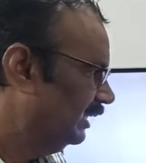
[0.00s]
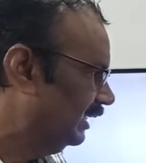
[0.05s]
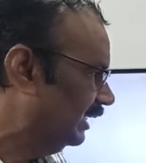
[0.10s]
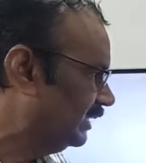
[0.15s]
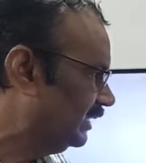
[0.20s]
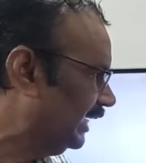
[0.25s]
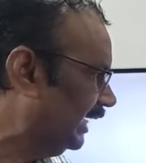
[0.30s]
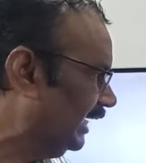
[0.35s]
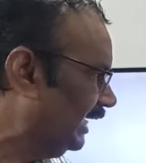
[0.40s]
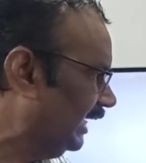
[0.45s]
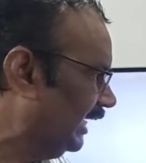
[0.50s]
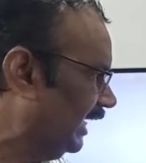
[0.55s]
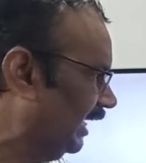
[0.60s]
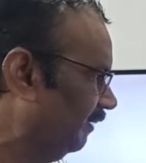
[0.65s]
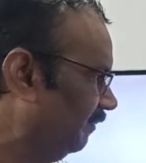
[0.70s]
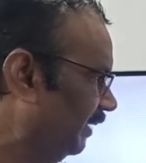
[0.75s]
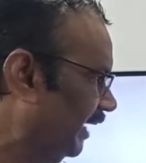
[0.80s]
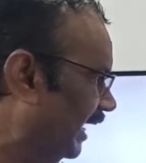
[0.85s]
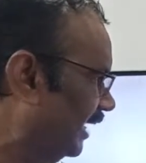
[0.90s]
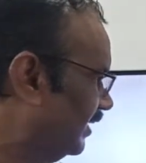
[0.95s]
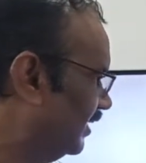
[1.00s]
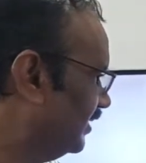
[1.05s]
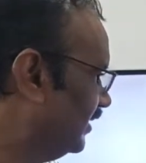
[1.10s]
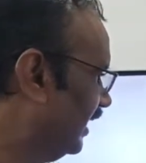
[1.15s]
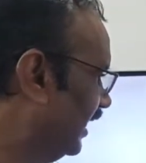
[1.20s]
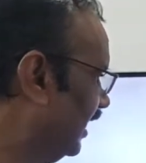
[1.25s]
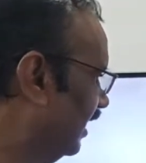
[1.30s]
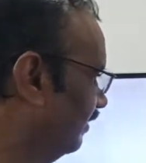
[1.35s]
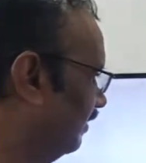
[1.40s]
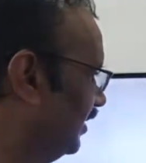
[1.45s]
The cyclic AMP acts as
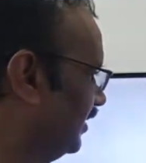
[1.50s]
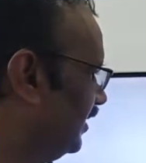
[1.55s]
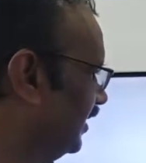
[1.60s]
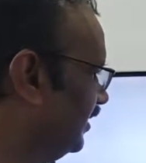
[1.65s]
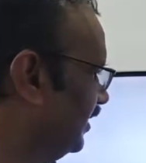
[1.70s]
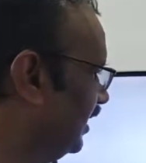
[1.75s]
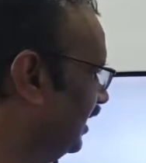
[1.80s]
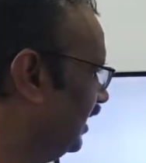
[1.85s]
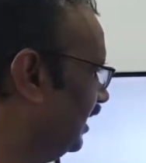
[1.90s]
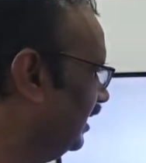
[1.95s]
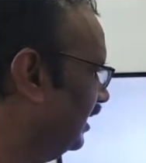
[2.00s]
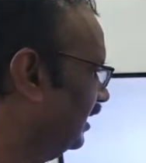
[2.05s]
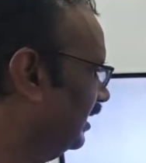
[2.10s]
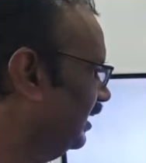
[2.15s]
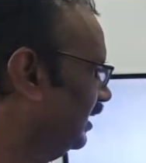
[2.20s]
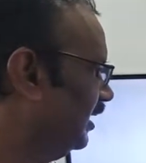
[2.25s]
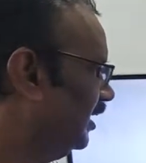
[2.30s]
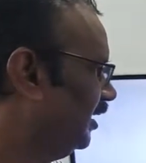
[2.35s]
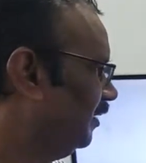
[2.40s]
second messenger.